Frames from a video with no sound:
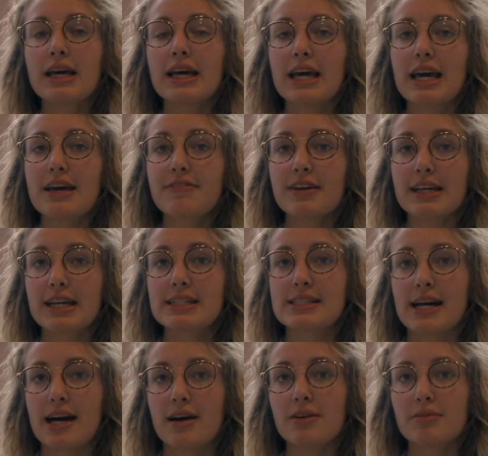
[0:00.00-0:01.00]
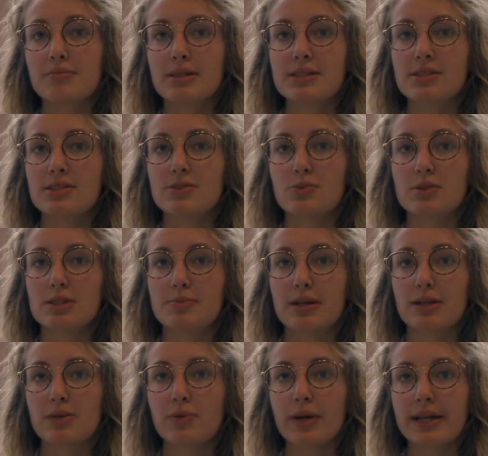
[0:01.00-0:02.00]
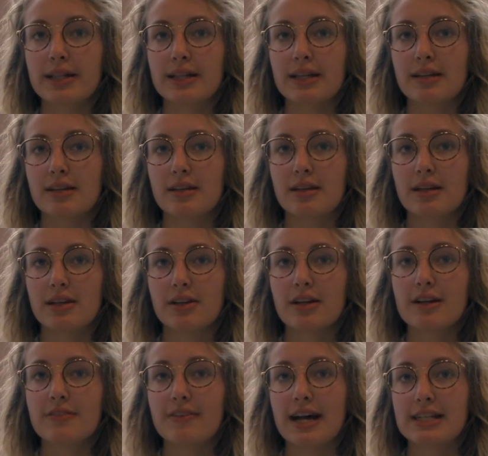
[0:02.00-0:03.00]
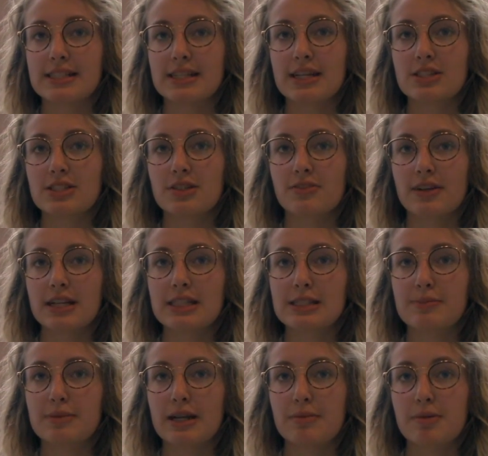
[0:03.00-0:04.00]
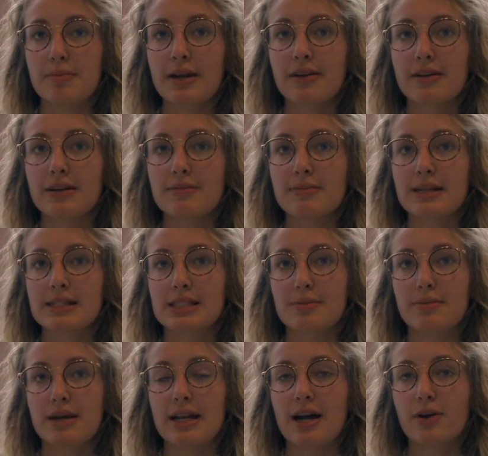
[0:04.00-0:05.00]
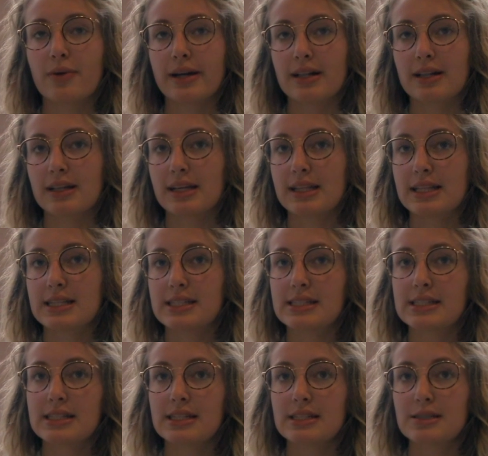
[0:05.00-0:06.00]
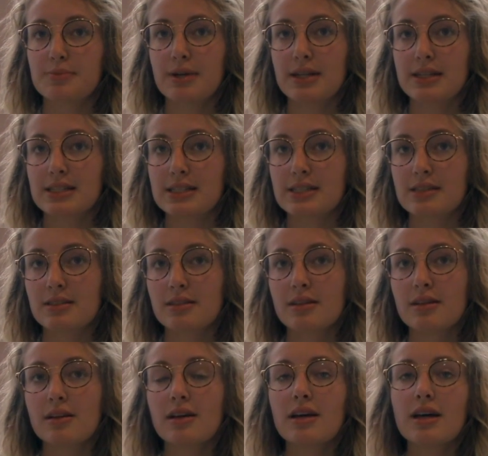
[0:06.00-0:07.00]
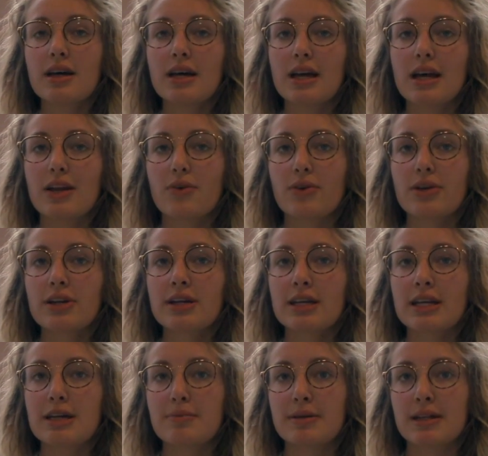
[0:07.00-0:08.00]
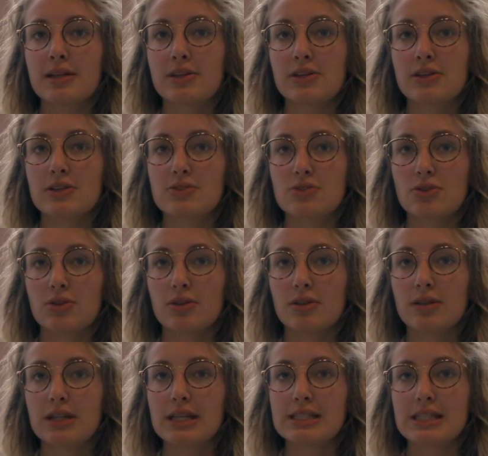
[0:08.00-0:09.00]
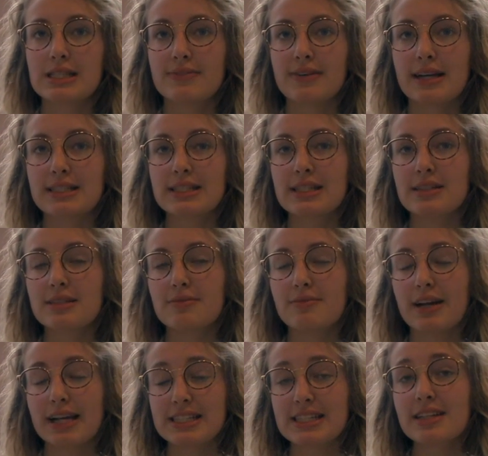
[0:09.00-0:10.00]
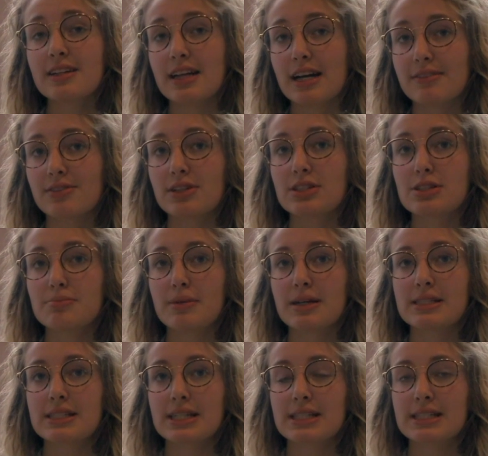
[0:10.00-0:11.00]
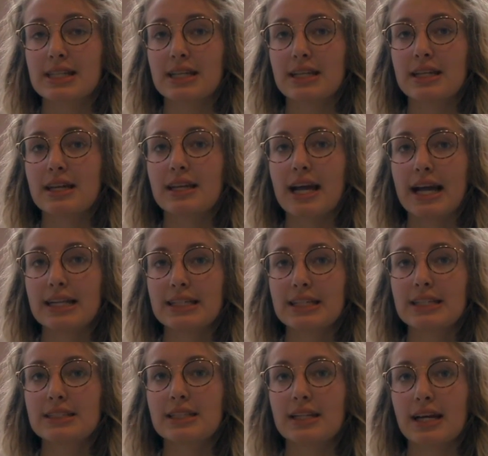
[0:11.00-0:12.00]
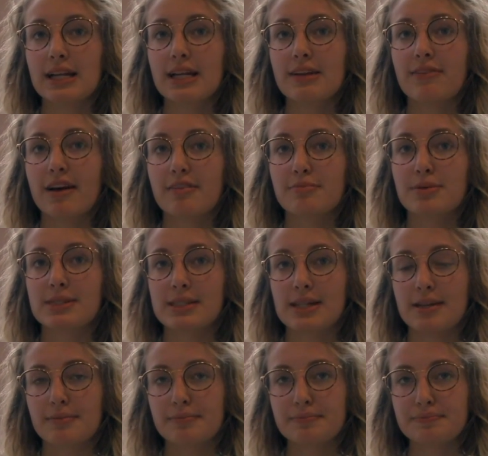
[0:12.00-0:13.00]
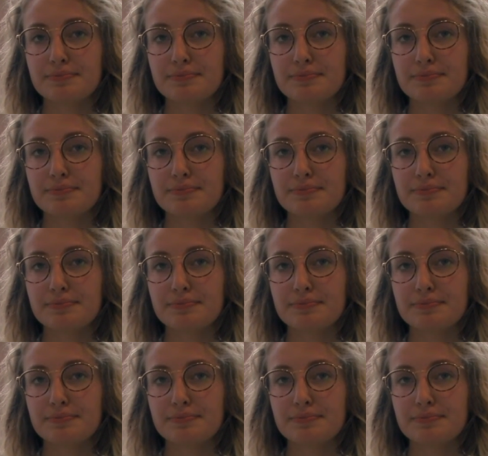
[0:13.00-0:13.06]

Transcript: If it gets out, measles will spread quickly, and current vaccination rates become apparent based upon how quickly the disease spreads. In order to keep it under control, he says vaccine coverage must exceed 90 to 95%.